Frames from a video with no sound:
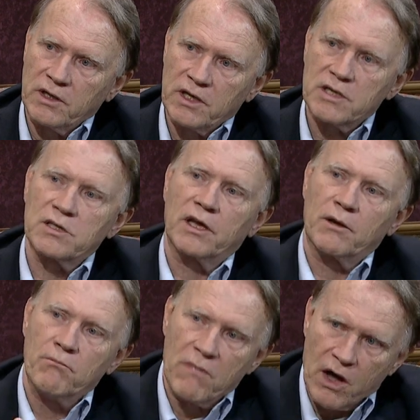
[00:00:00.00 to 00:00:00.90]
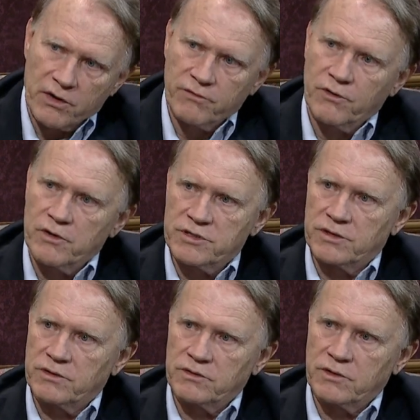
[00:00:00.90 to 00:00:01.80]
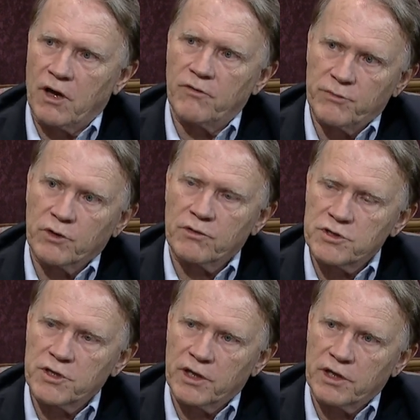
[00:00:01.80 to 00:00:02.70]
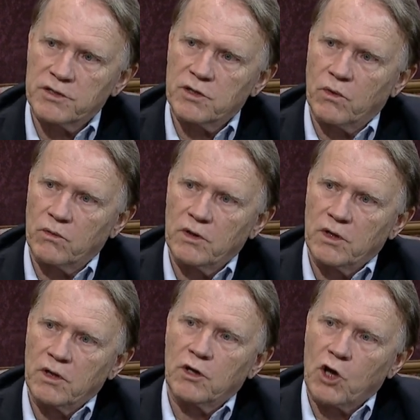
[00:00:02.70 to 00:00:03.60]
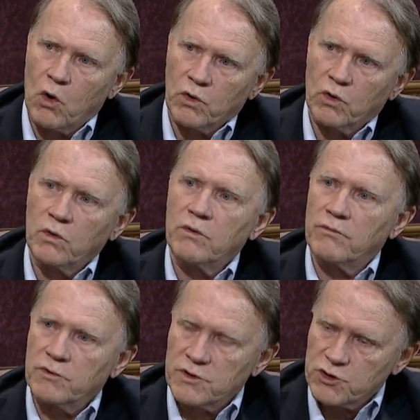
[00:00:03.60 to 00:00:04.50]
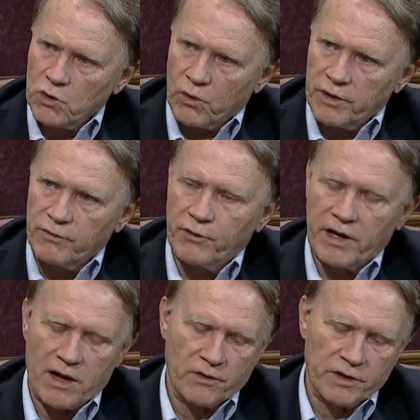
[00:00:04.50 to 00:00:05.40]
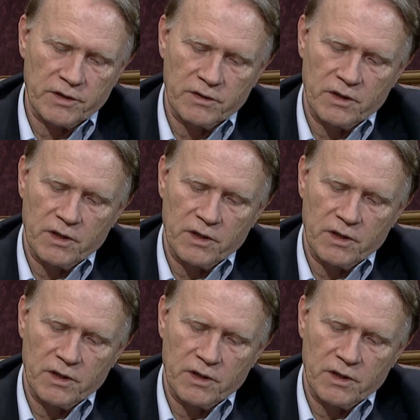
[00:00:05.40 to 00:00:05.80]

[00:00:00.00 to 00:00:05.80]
Mm-hmm. It's like a modern version of Mere Christianity. Mm-hmm. So Koukl, The Story of Reality.